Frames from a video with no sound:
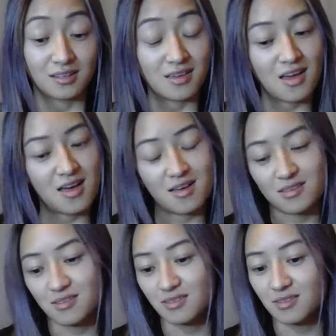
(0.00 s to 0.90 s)
yeah
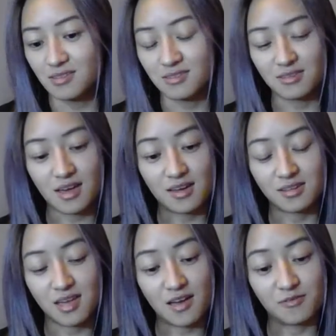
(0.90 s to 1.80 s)

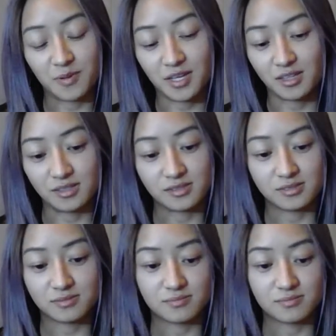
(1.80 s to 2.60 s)
that have been